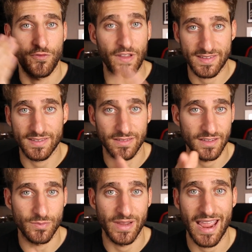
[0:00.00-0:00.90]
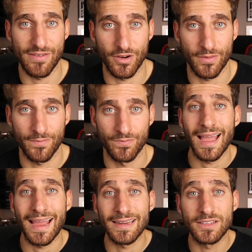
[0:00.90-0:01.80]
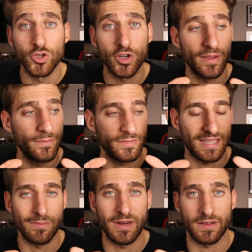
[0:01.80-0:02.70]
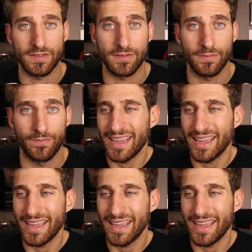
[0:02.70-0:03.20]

fixed this behavior. And it took him 10 minutes.